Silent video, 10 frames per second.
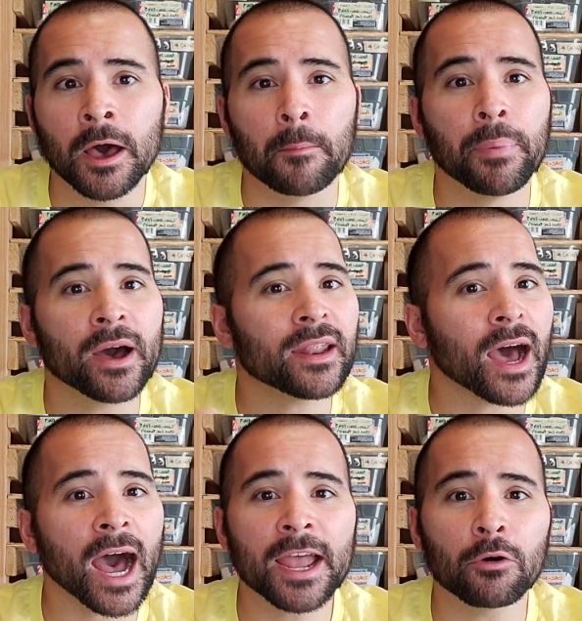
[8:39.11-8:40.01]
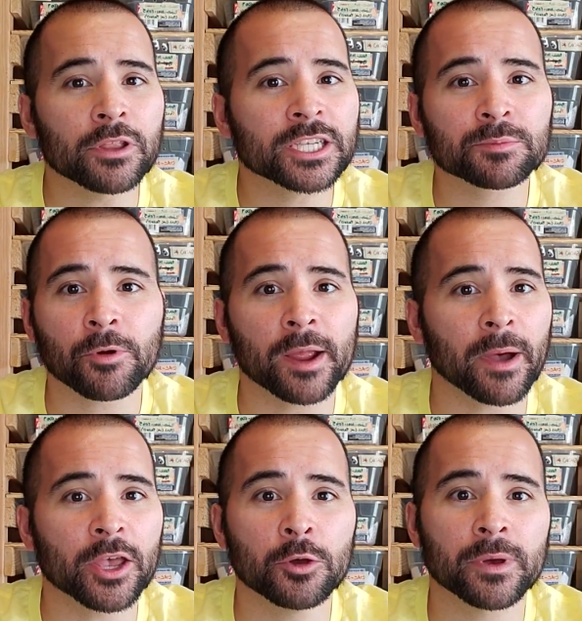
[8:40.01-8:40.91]
But I only spray
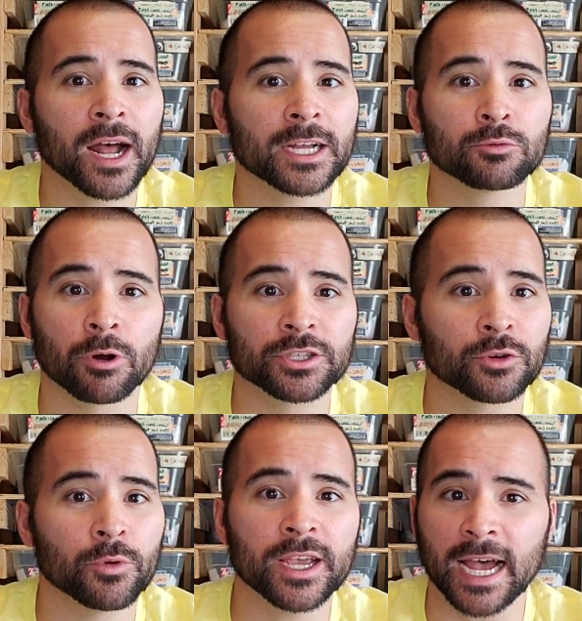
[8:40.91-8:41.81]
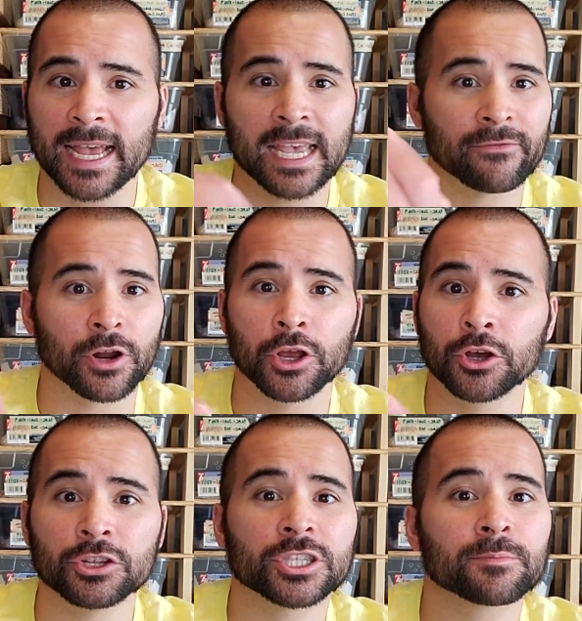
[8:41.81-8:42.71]
my humid hides once a week. I give it a
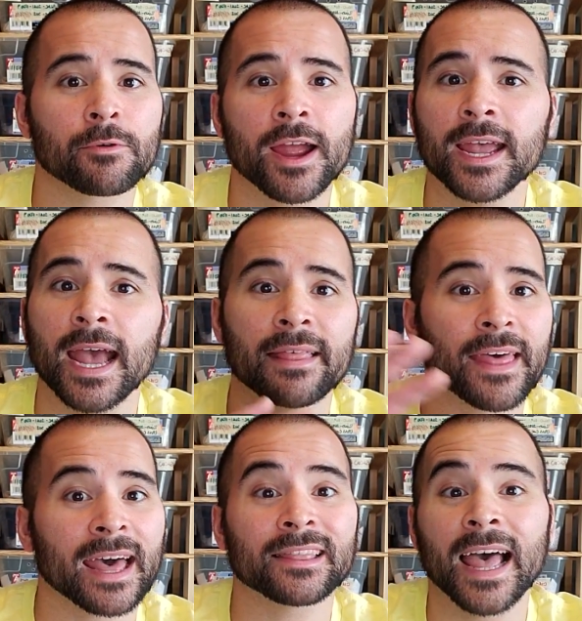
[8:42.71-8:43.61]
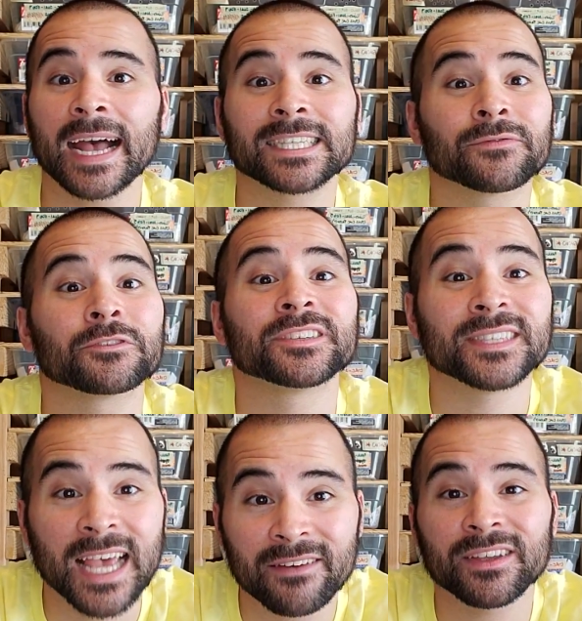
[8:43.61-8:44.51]
good spray, and that lasts for
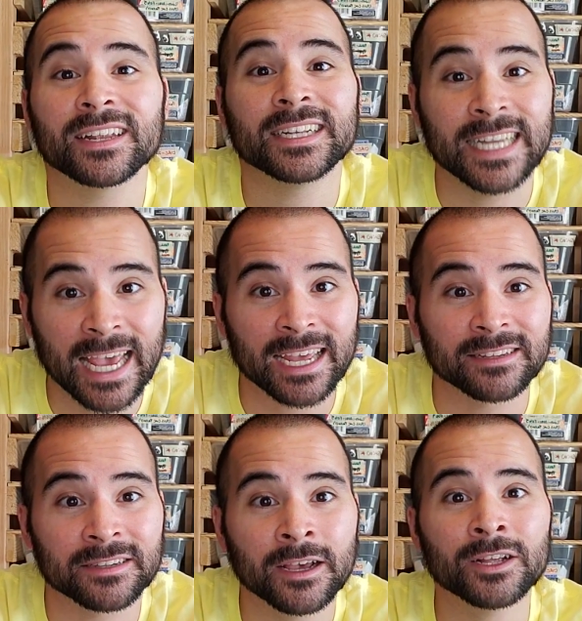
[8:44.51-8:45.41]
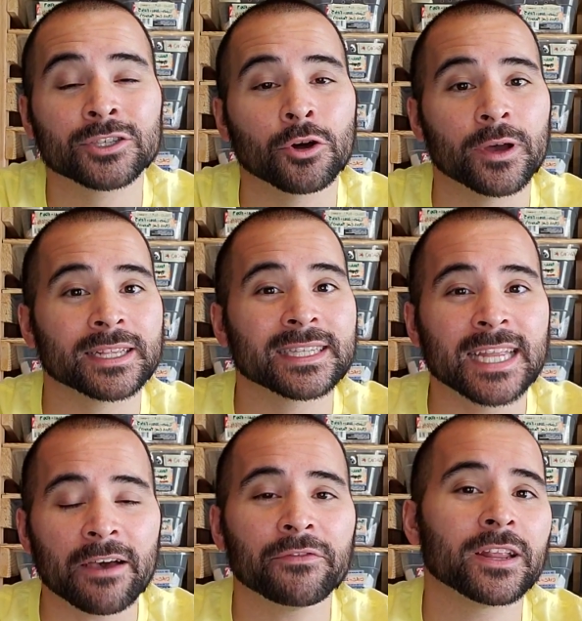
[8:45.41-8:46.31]
7 days. So it's
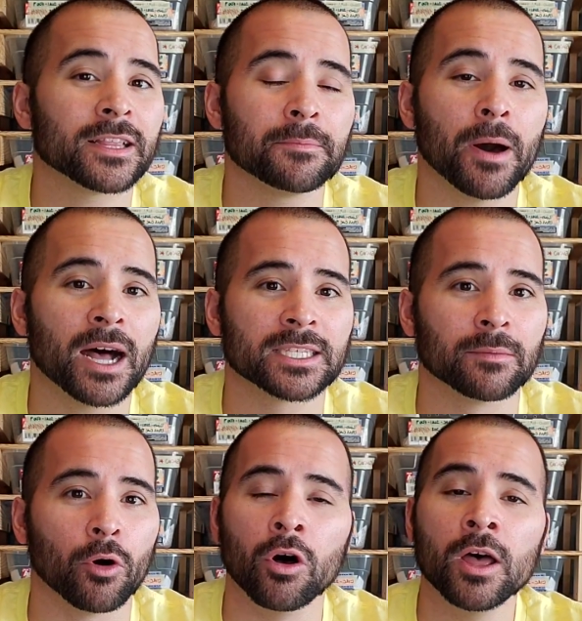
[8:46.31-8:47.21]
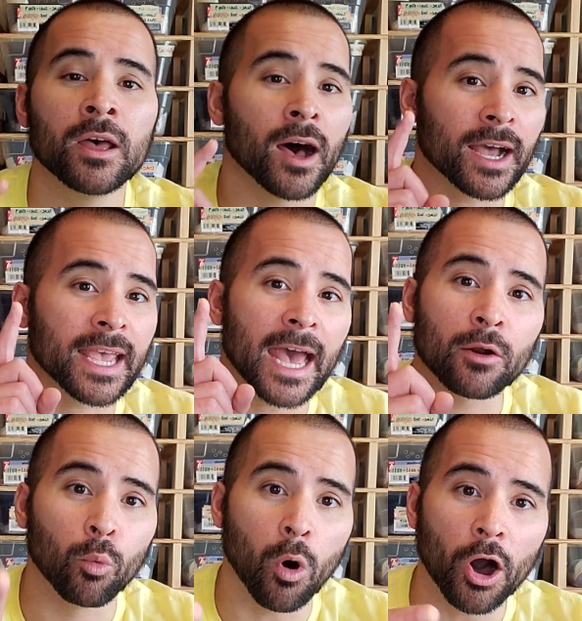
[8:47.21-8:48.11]
definitely possible.
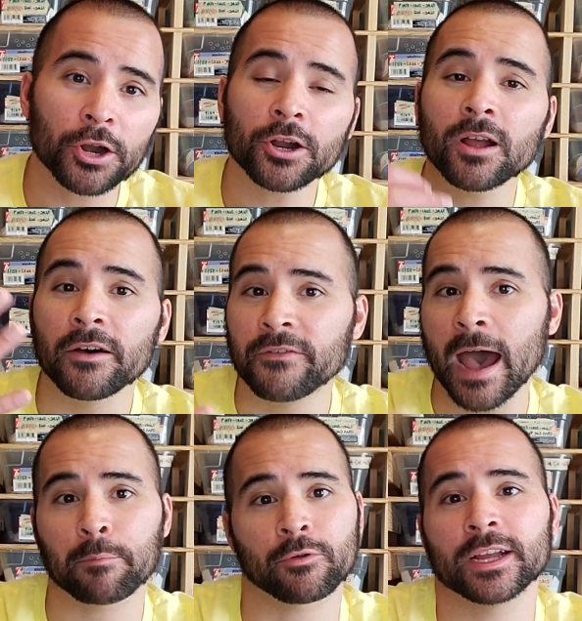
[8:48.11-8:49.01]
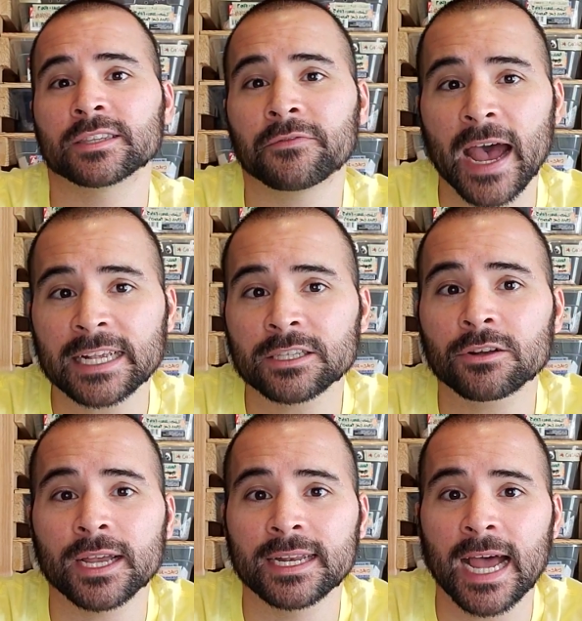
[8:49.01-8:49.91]
Again, water evaporates faster
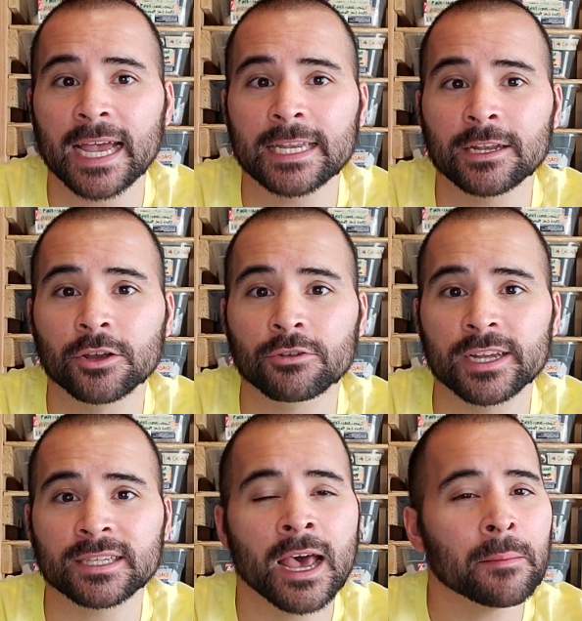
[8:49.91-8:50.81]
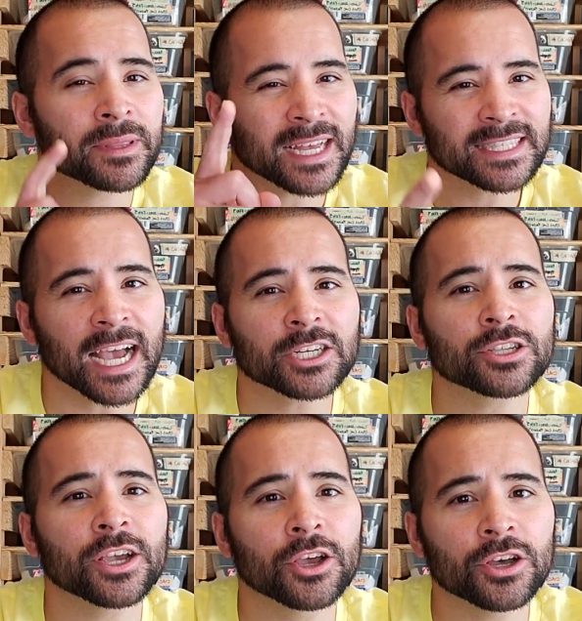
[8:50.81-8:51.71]
in 90 degrees, but that's
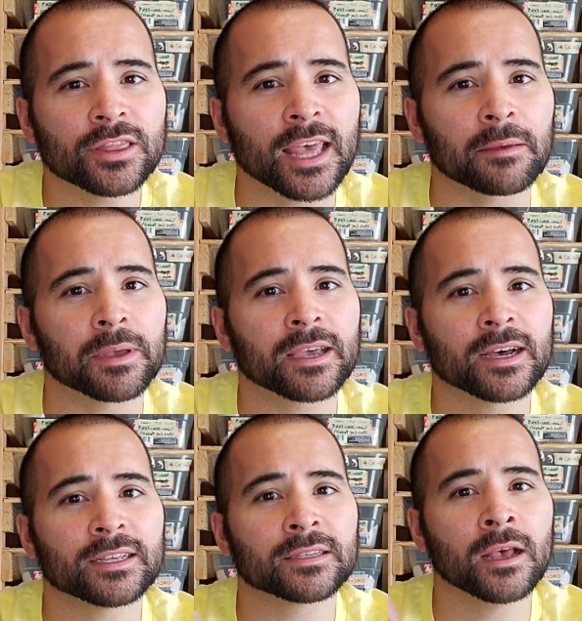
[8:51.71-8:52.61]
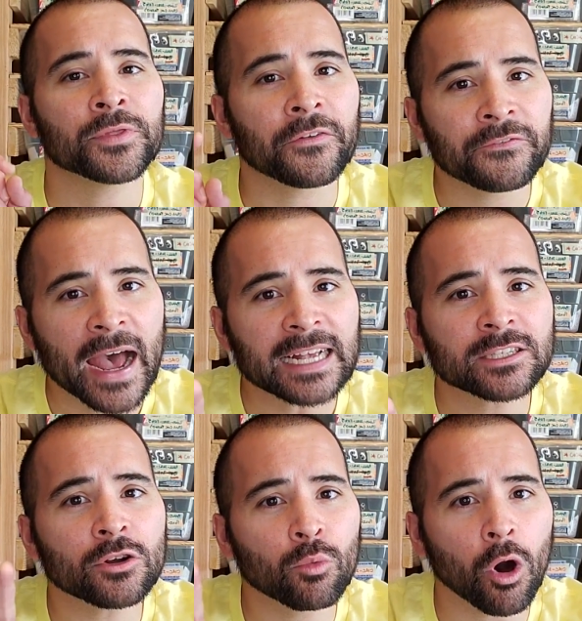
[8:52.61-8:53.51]
actually a good thing because the
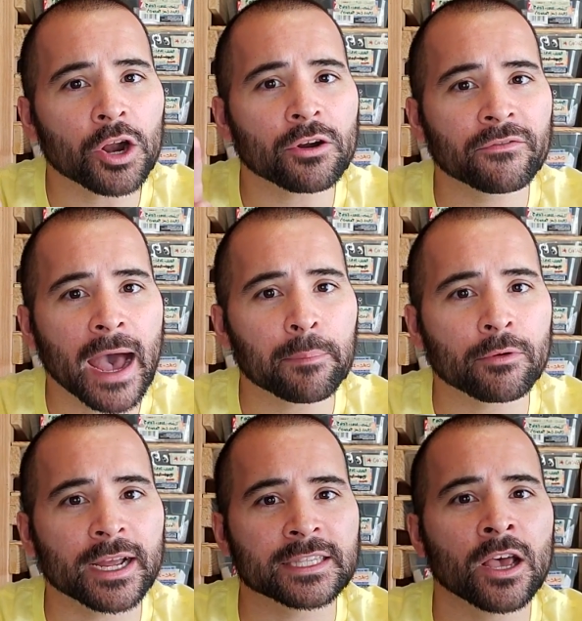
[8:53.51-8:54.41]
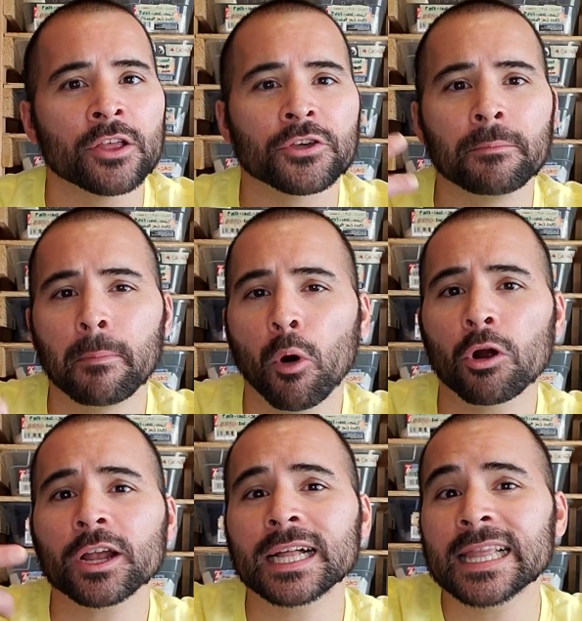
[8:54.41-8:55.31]
faster water evaporates, the
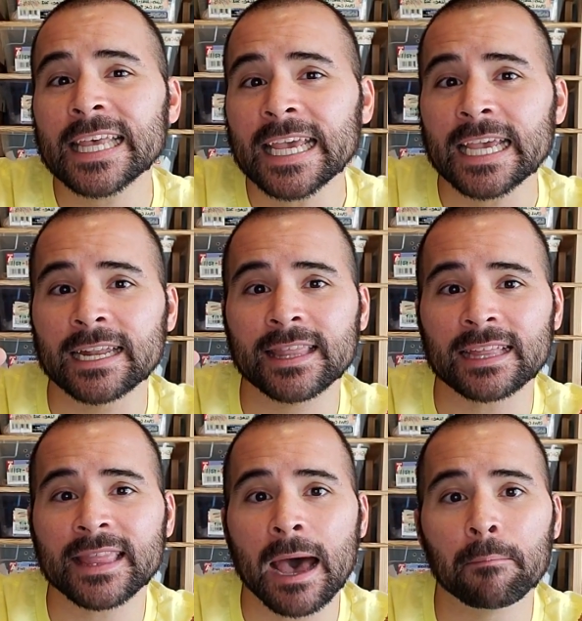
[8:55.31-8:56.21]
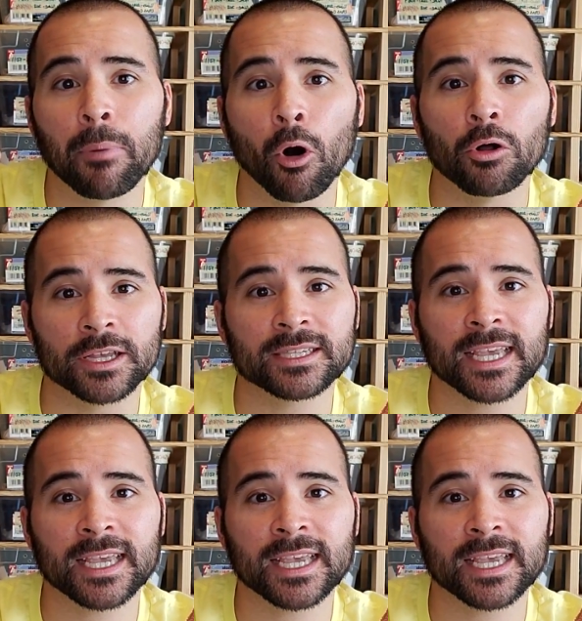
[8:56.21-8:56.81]
more clean that bowl is